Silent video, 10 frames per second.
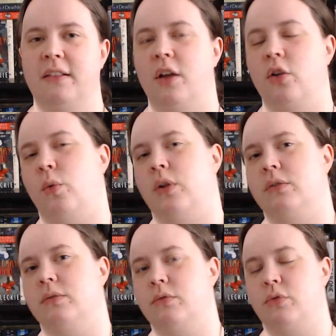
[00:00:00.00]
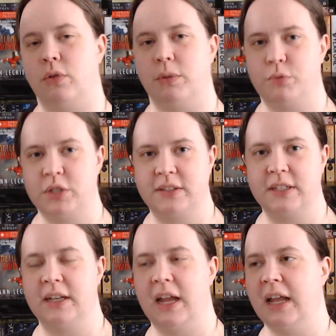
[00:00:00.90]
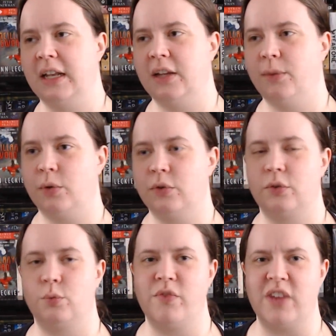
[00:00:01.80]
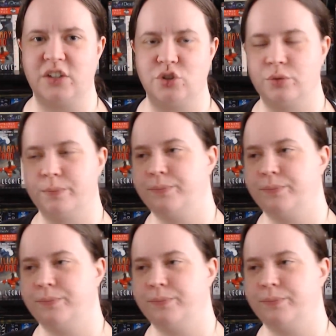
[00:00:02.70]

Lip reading: other one thrown in prison and he wants revenge.